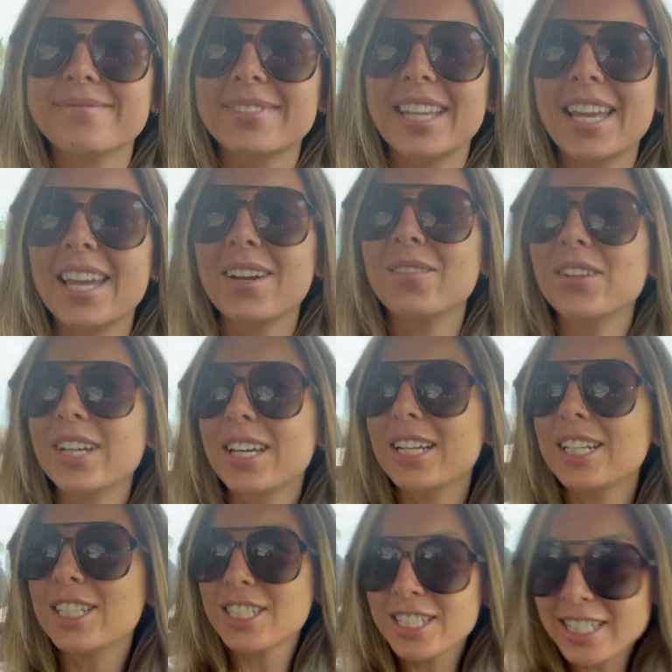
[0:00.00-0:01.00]
and we're
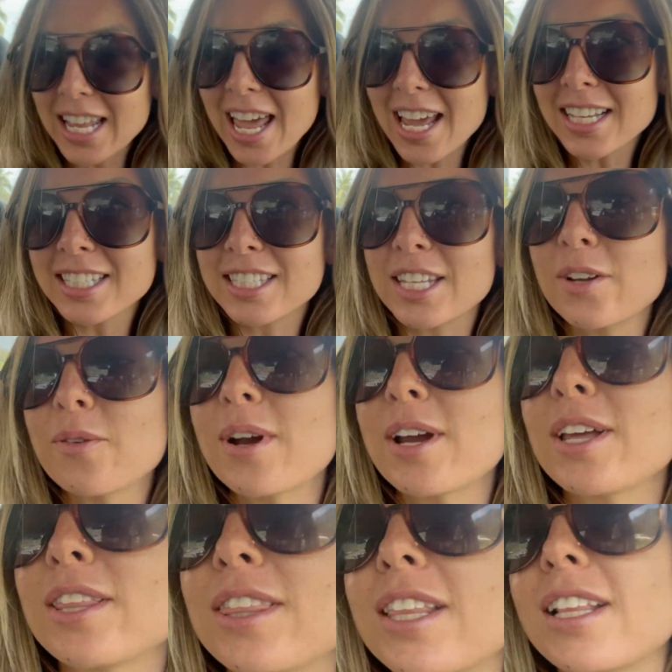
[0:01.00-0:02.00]
gonna just like see
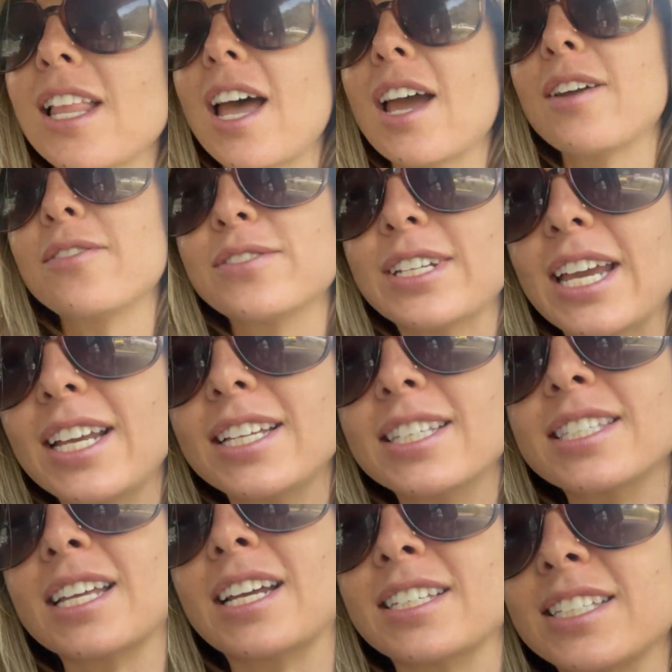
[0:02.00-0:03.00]
where the life
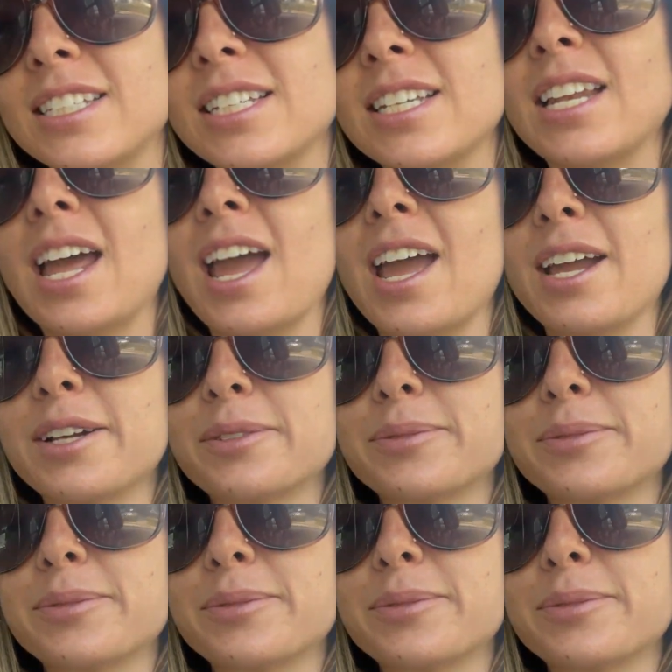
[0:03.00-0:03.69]
takes us today.